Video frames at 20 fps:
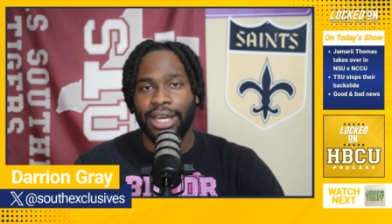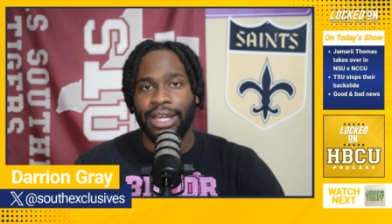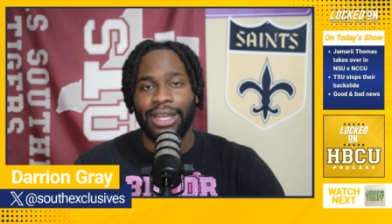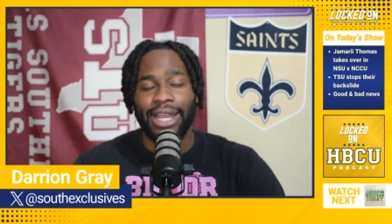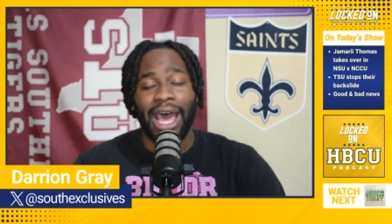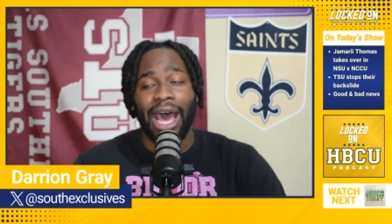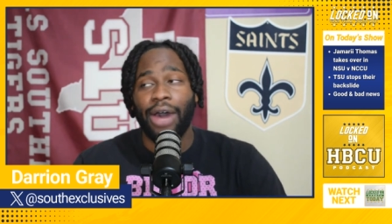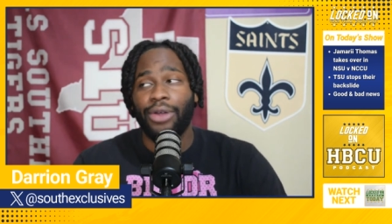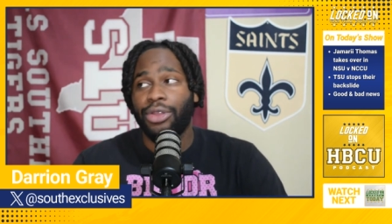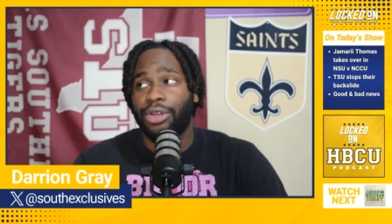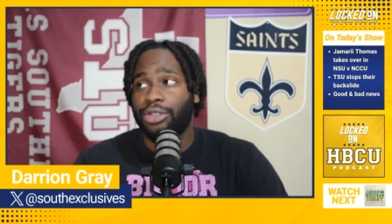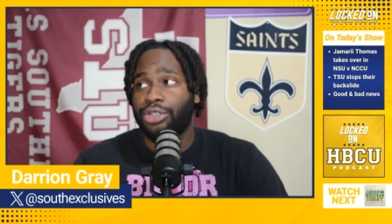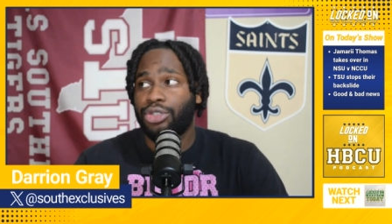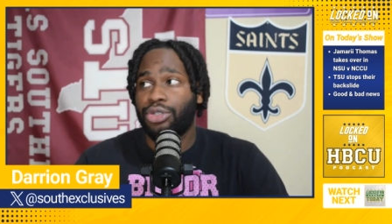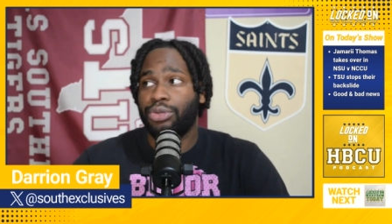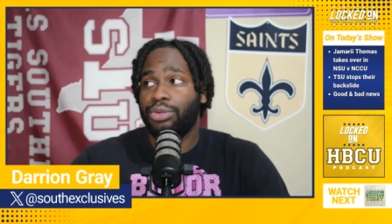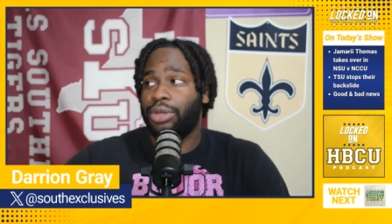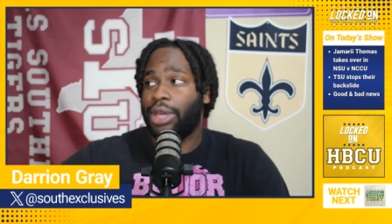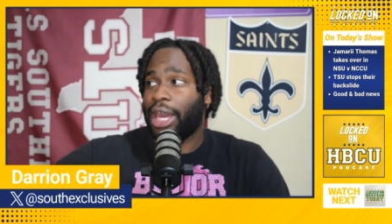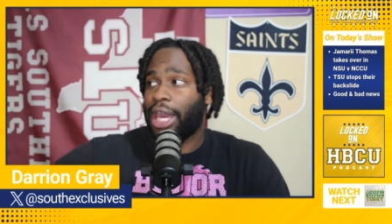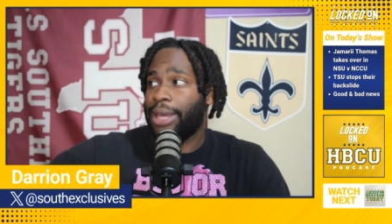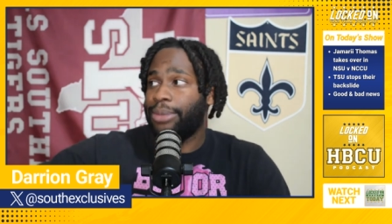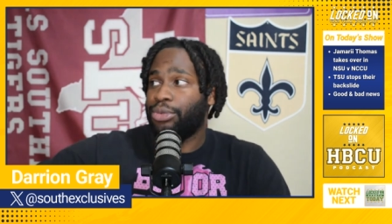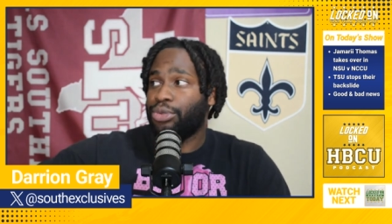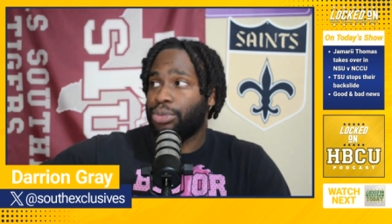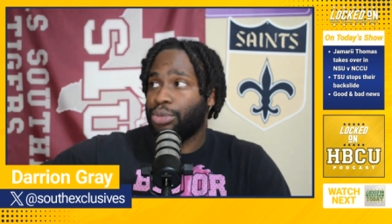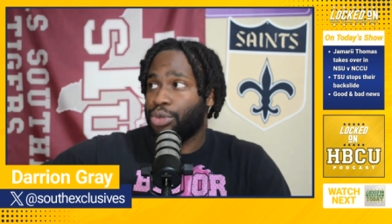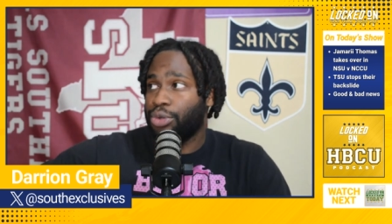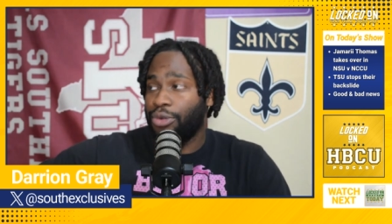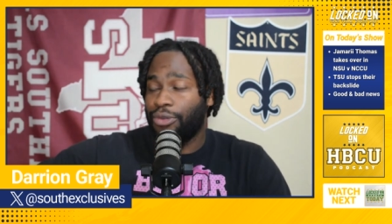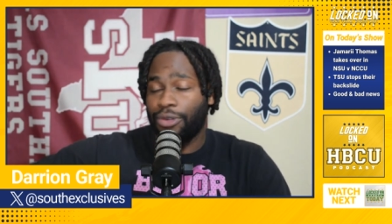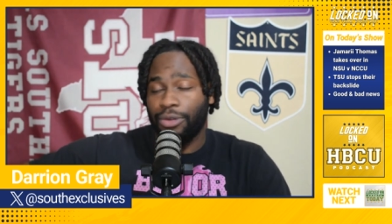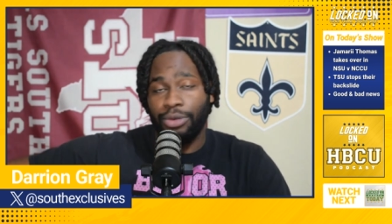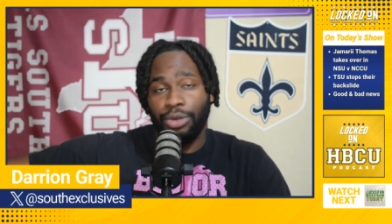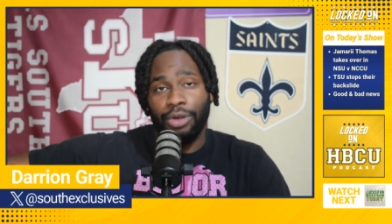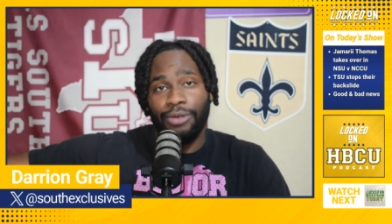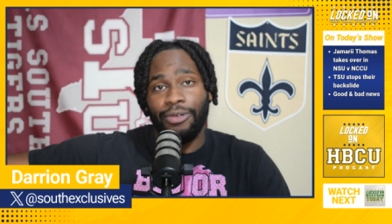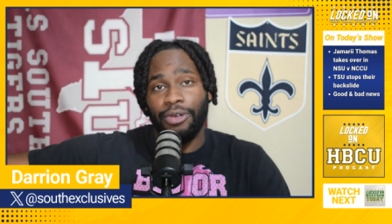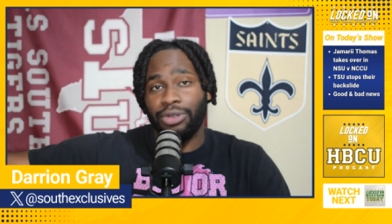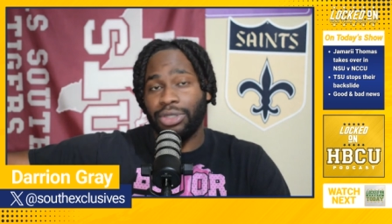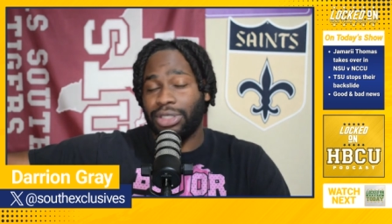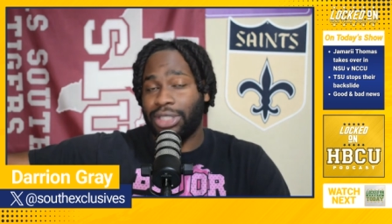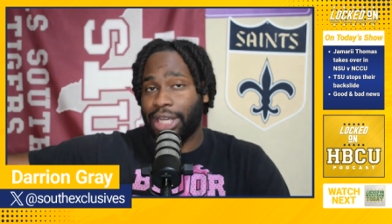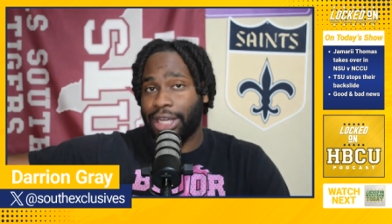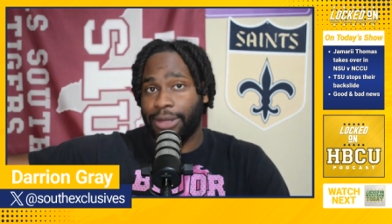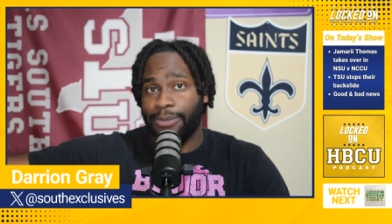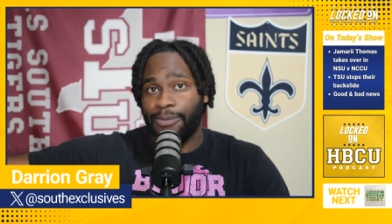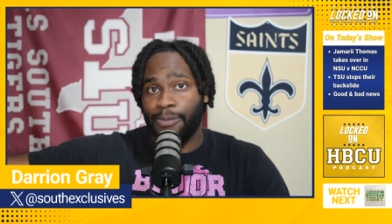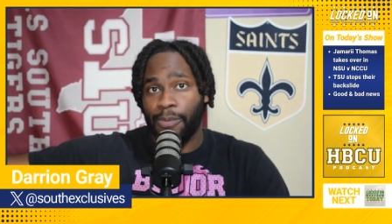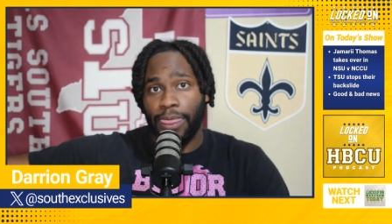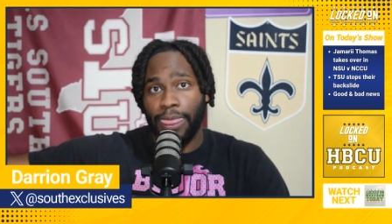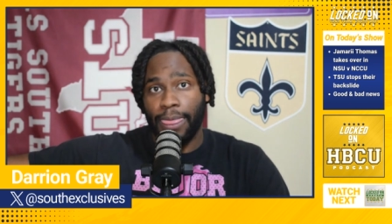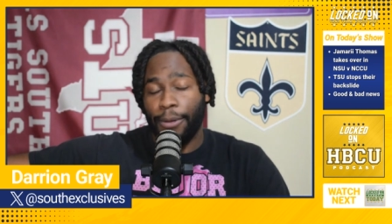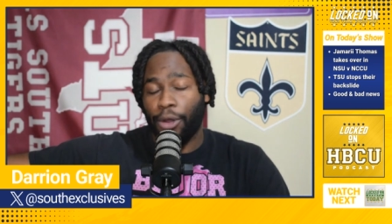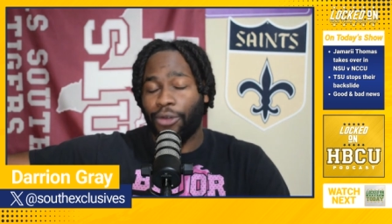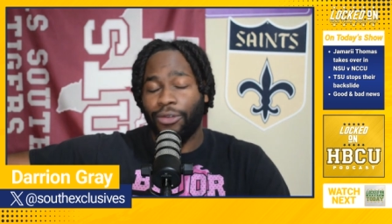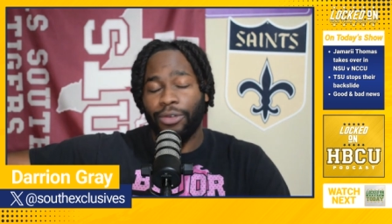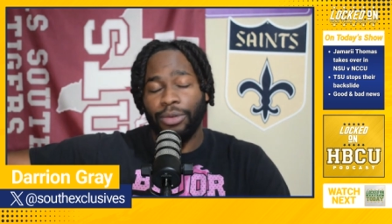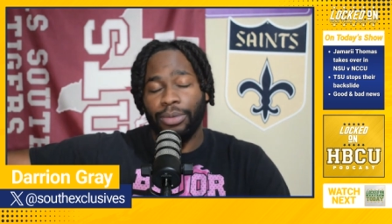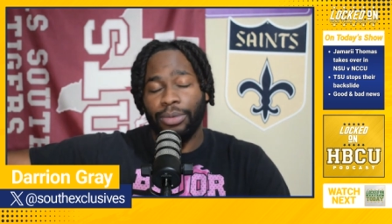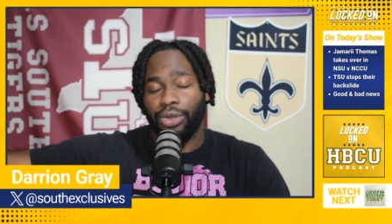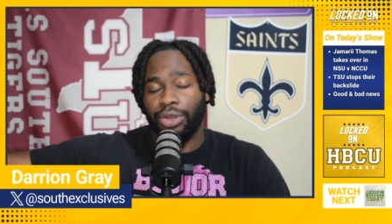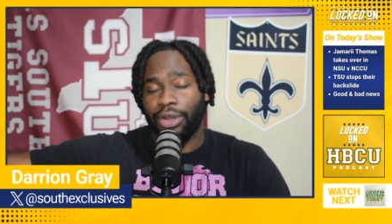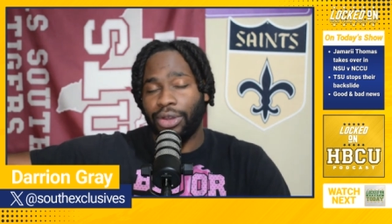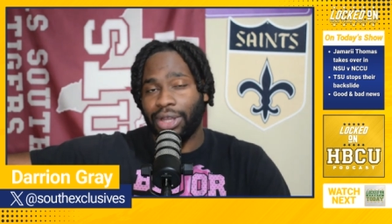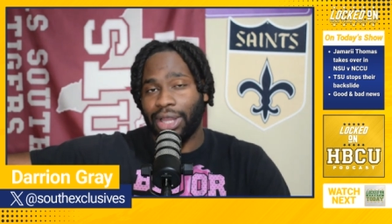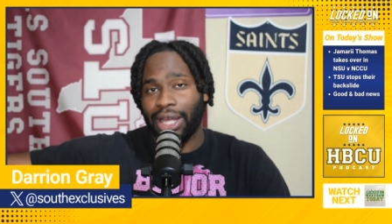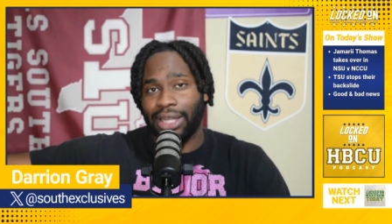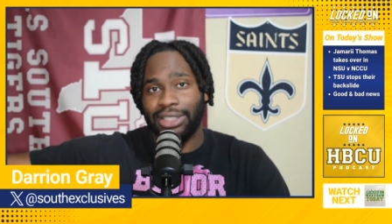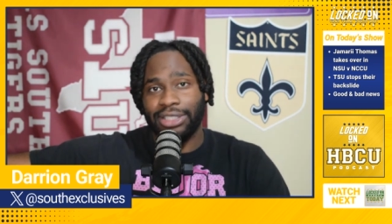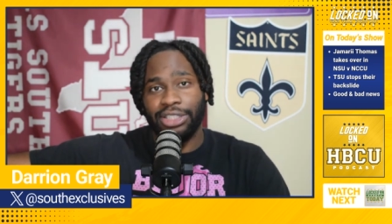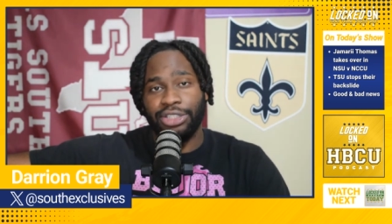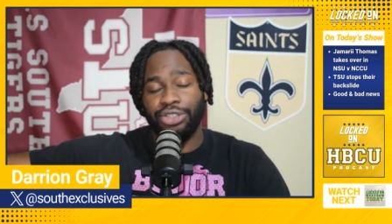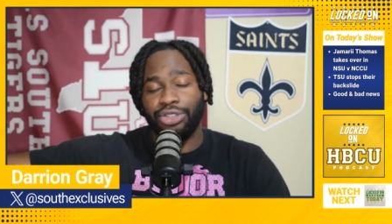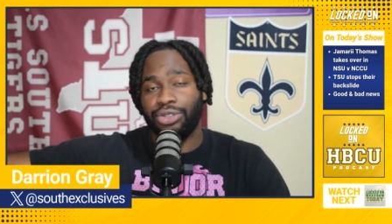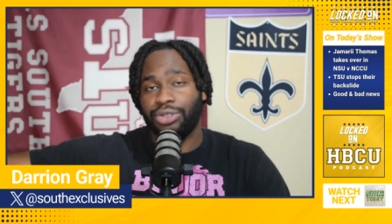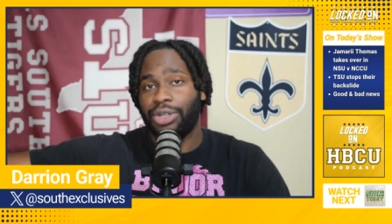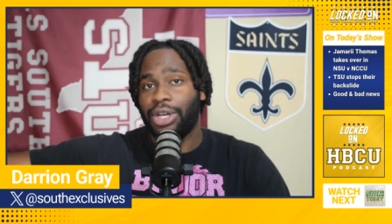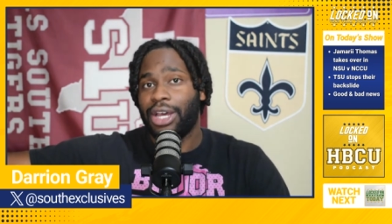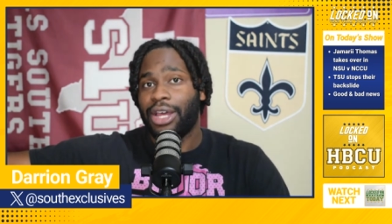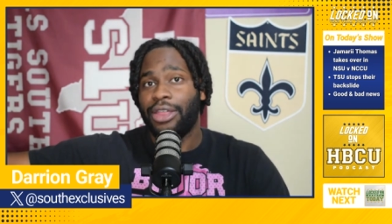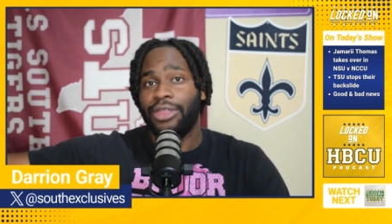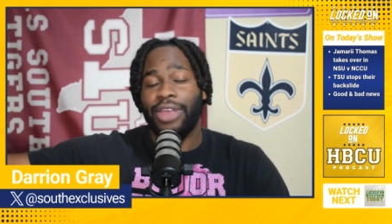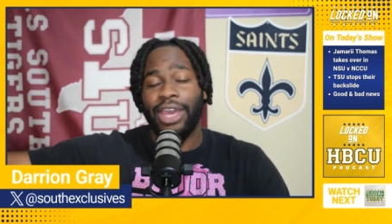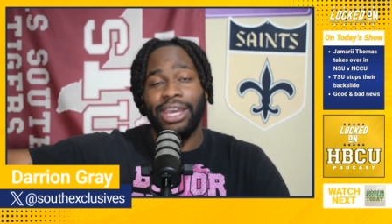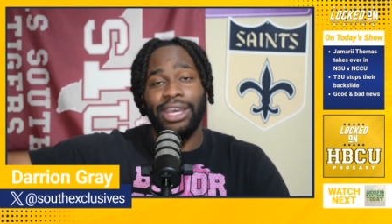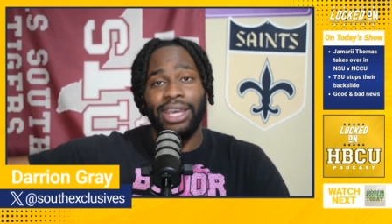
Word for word: Now they're 2 games removed from Norfolk State or from North Carolina Central. They